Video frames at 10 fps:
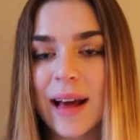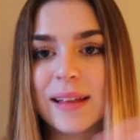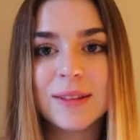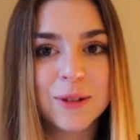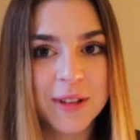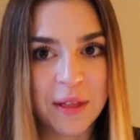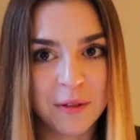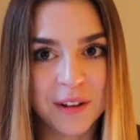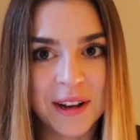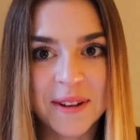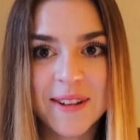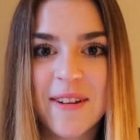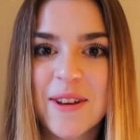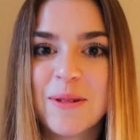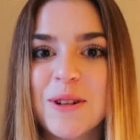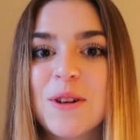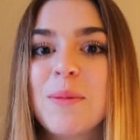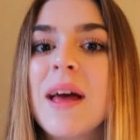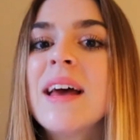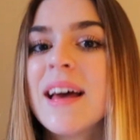I think there's other videos on YouTube
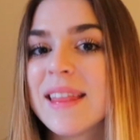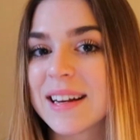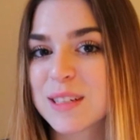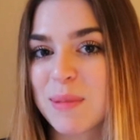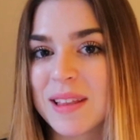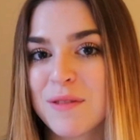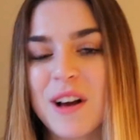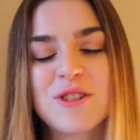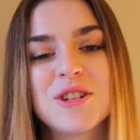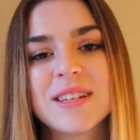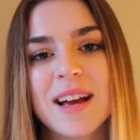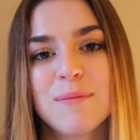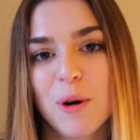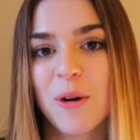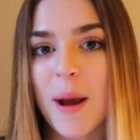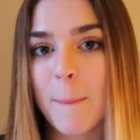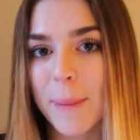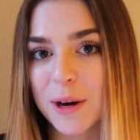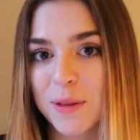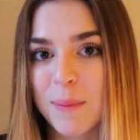that explain the fashion design program
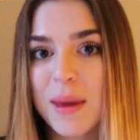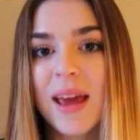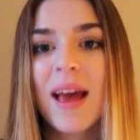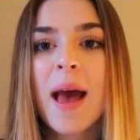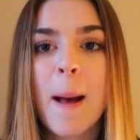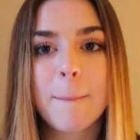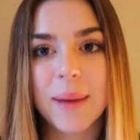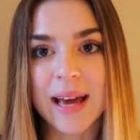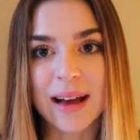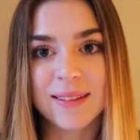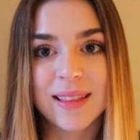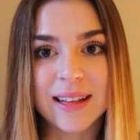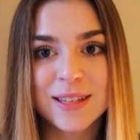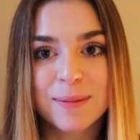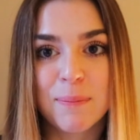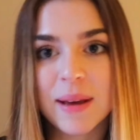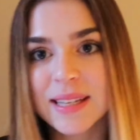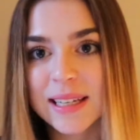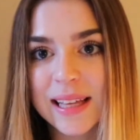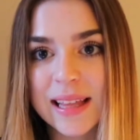better than me. But yeah, that's
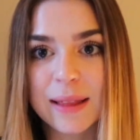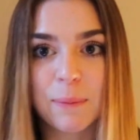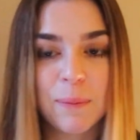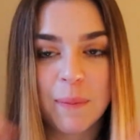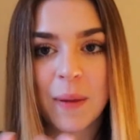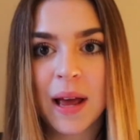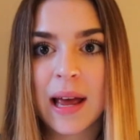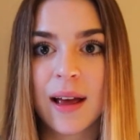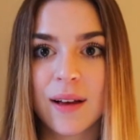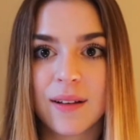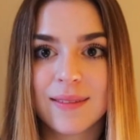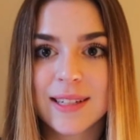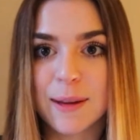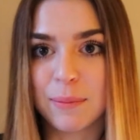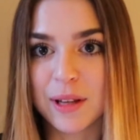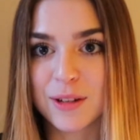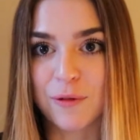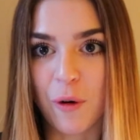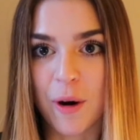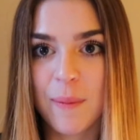basically the simplest
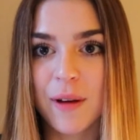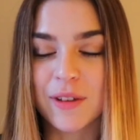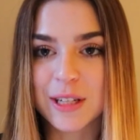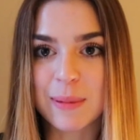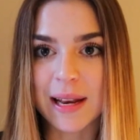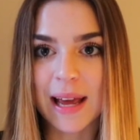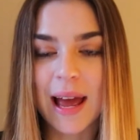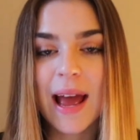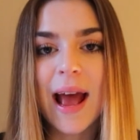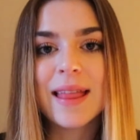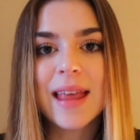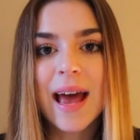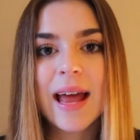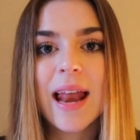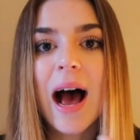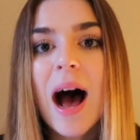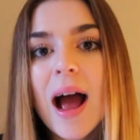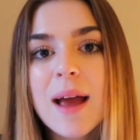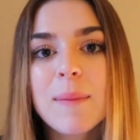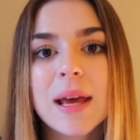form of explaining it. And then
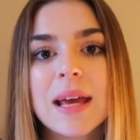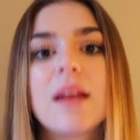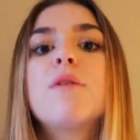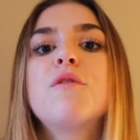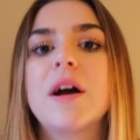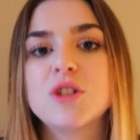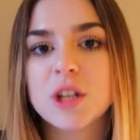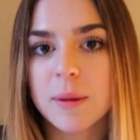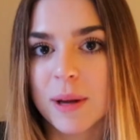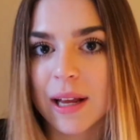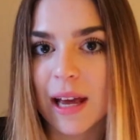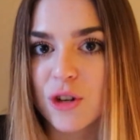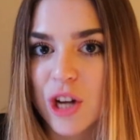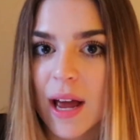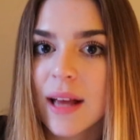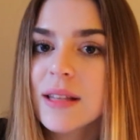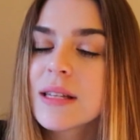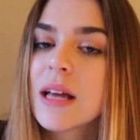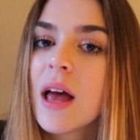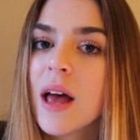I'm in fashion communications.